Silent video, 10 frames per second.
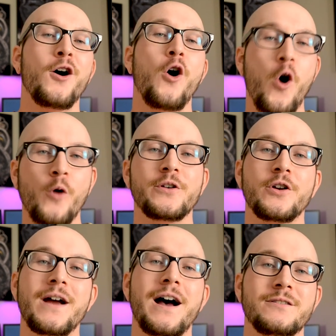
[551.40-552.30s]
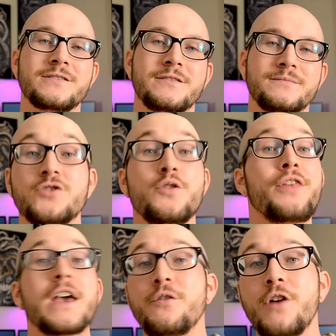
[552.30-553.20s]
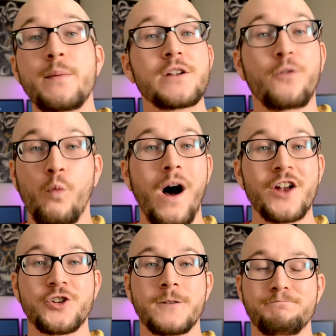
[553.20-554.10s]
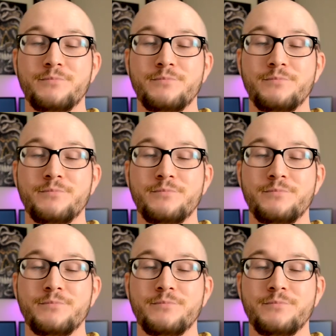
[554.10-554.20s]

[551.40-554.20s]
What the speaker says: home to your house. So thank you very much for watching.